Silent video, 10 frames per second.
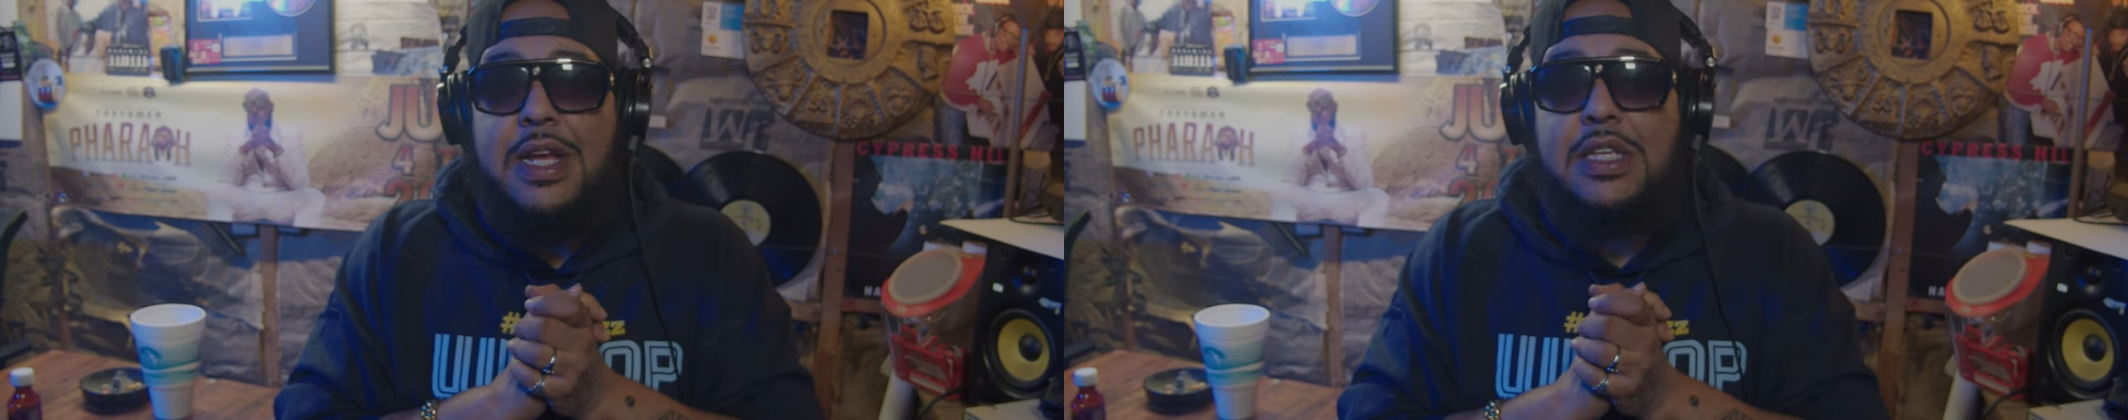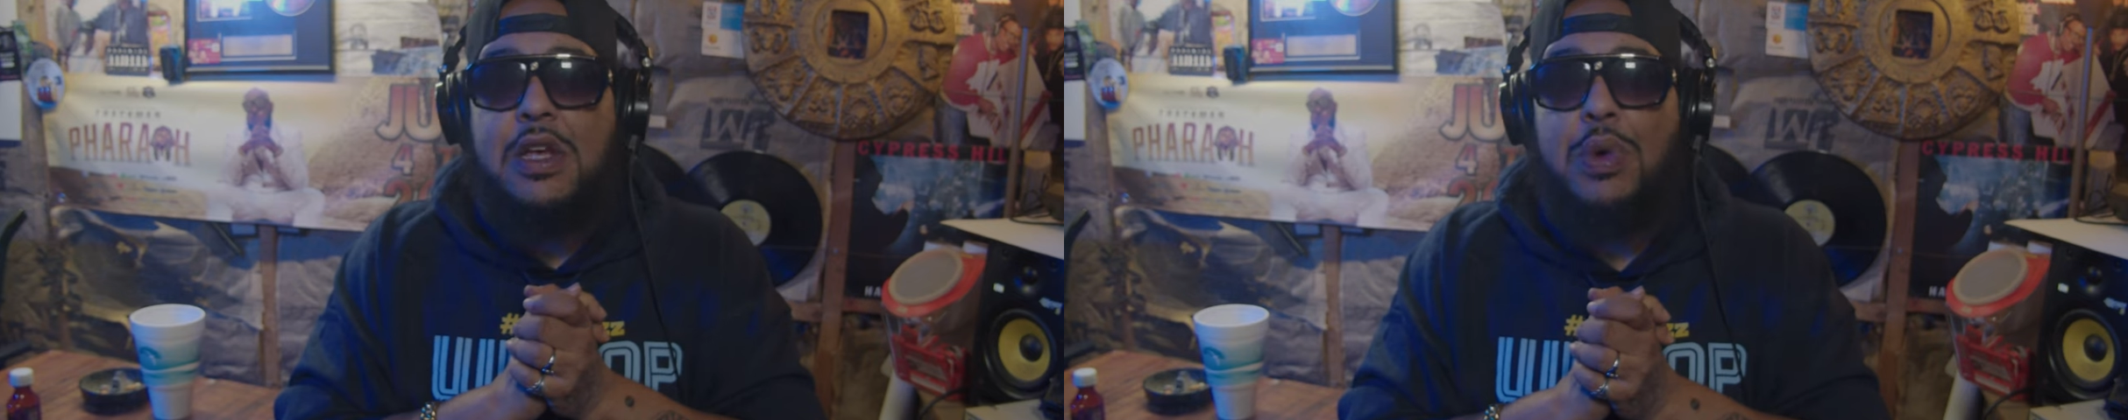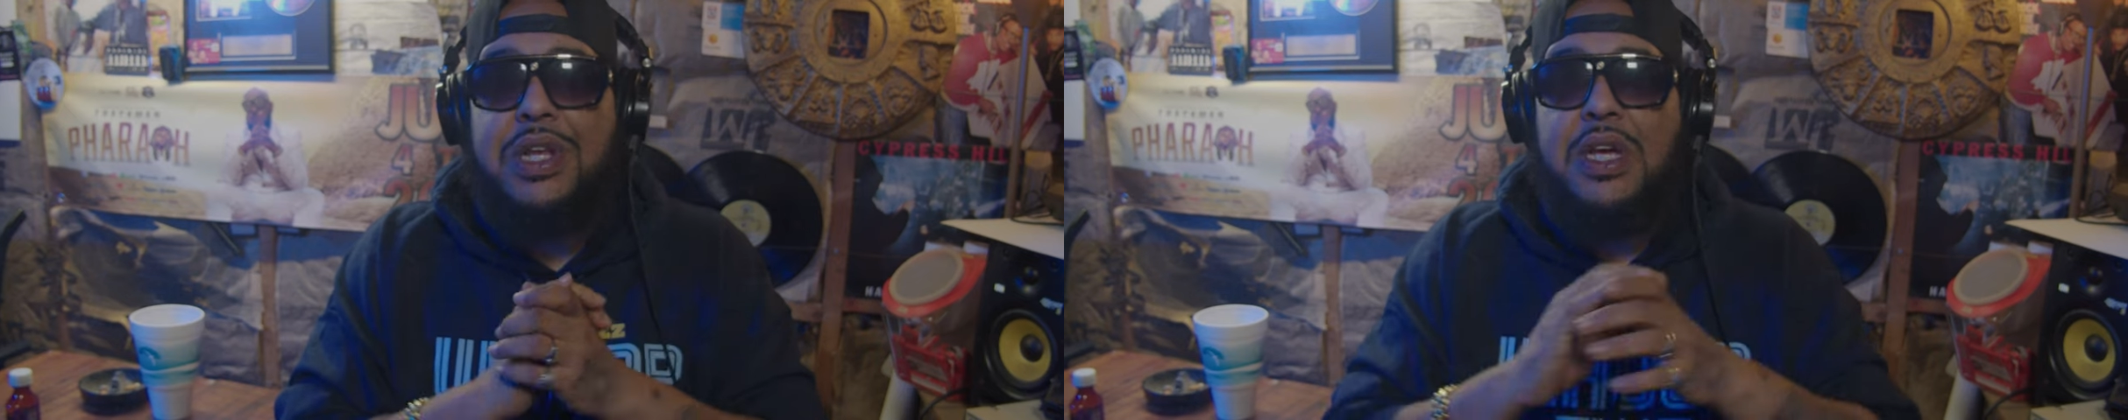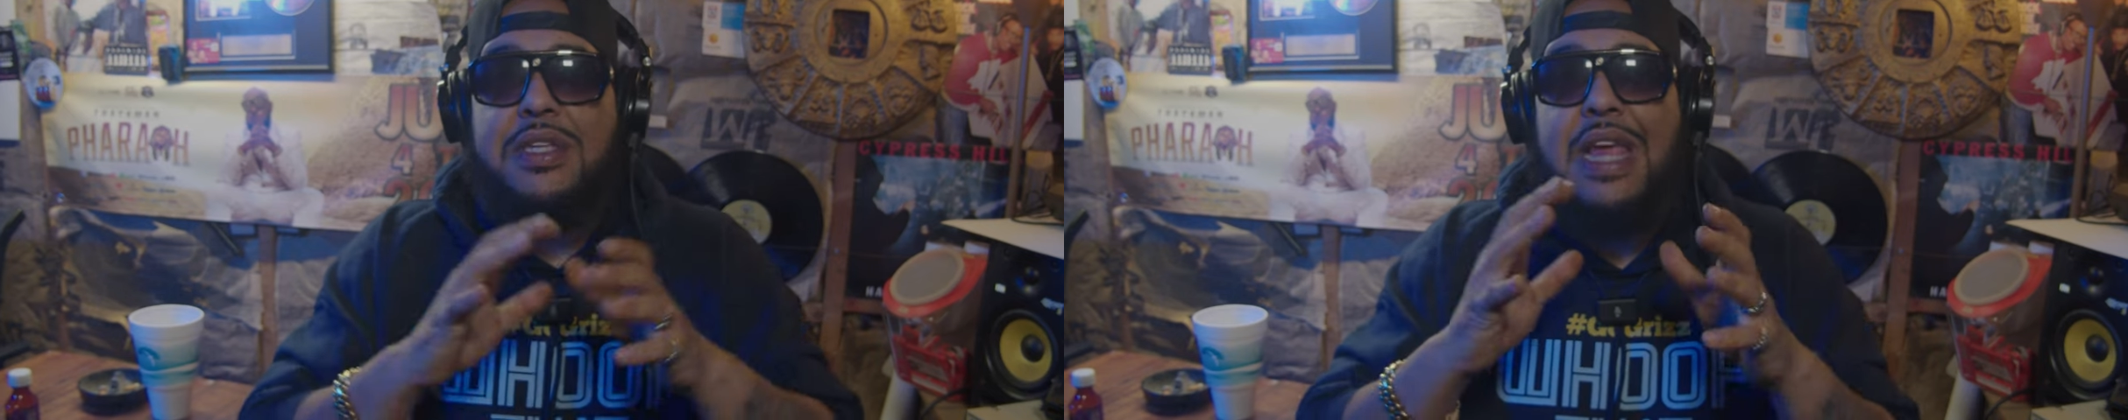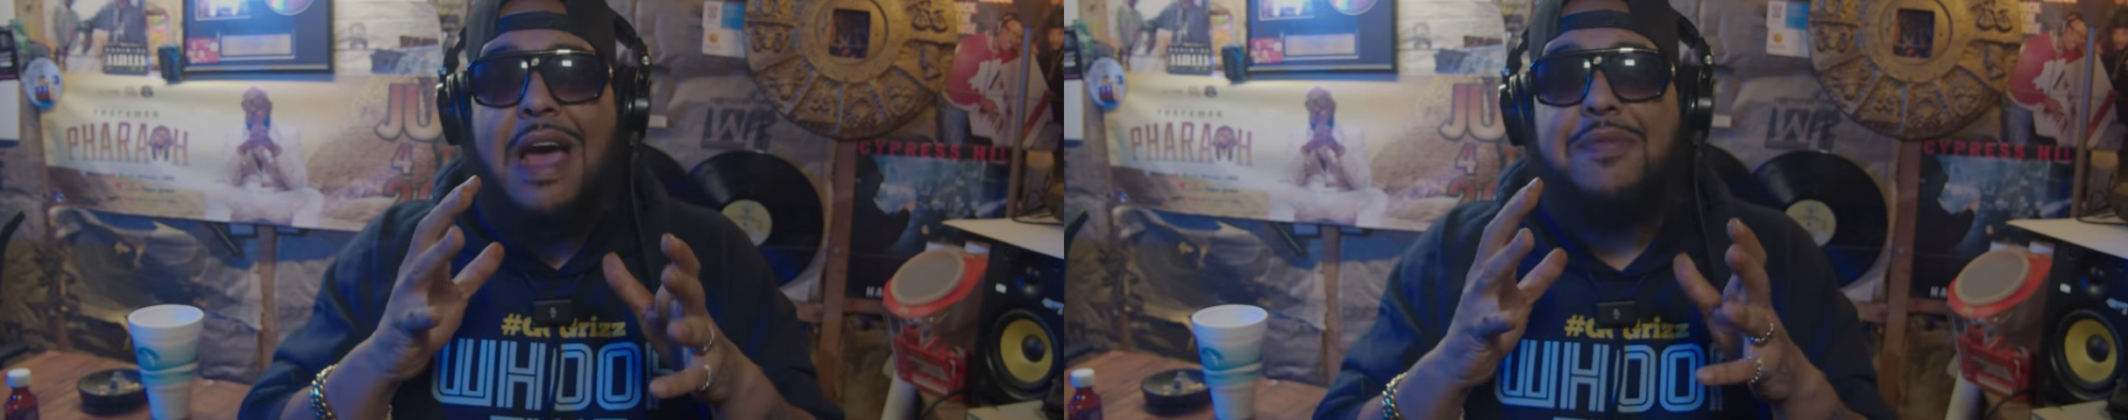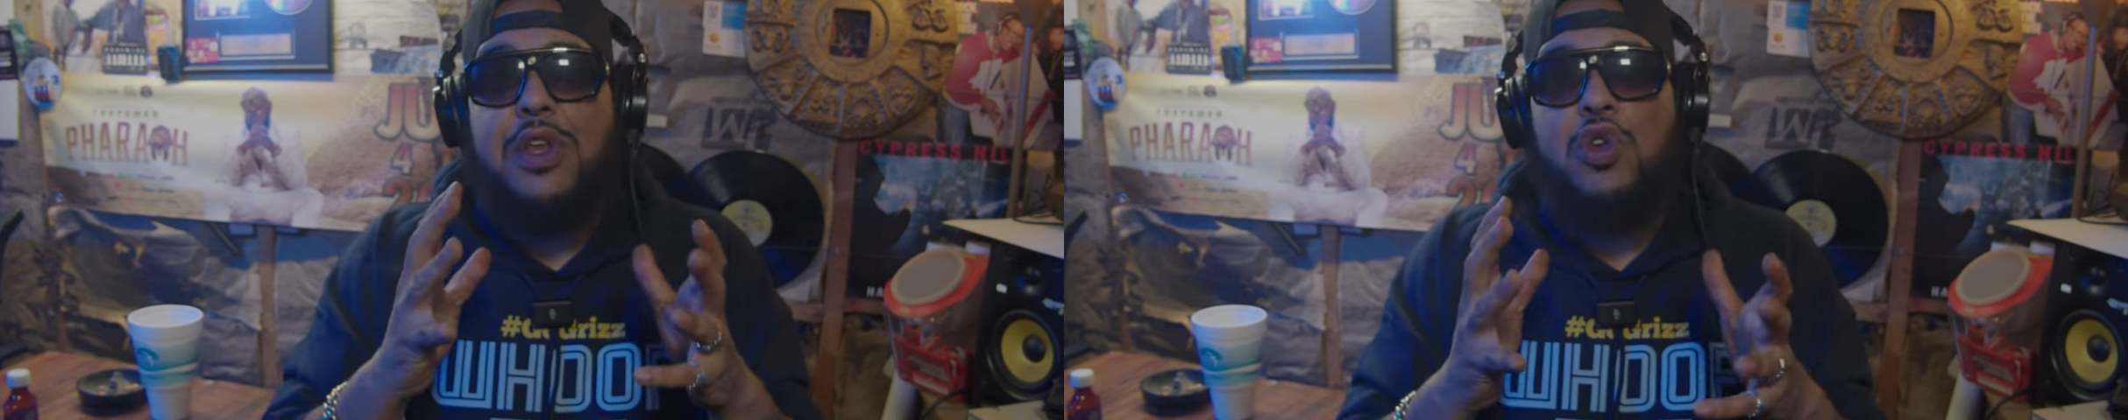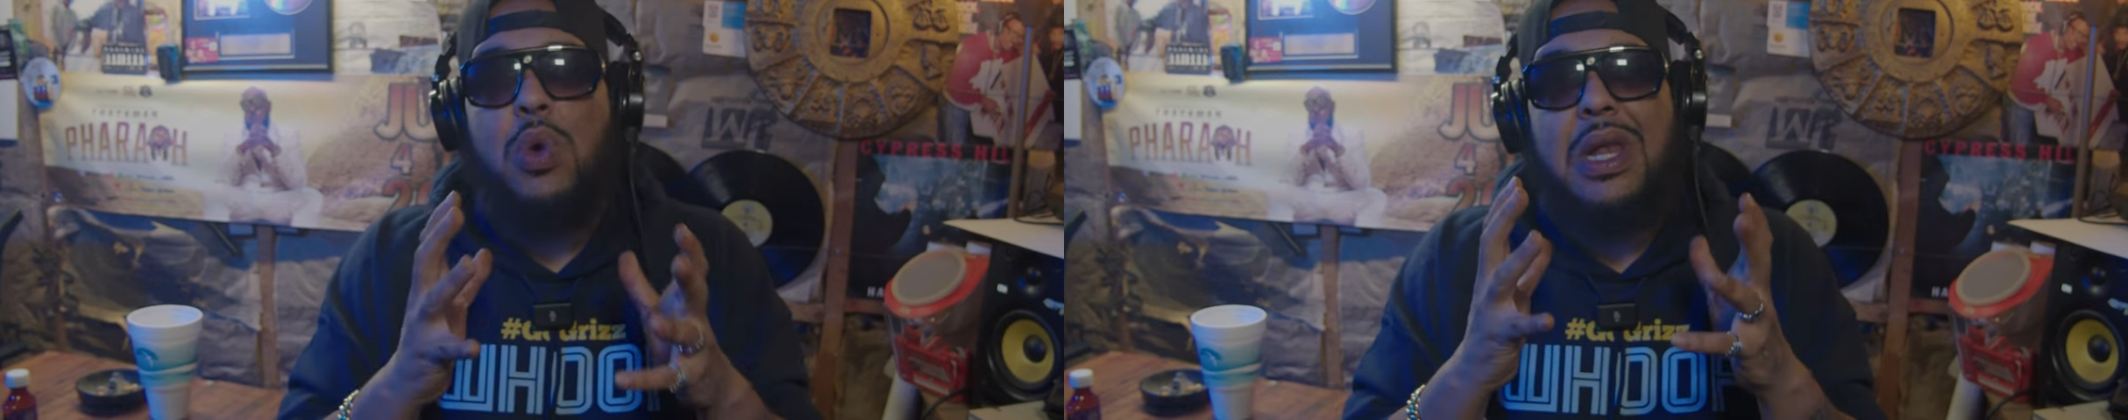So he doesn't have to do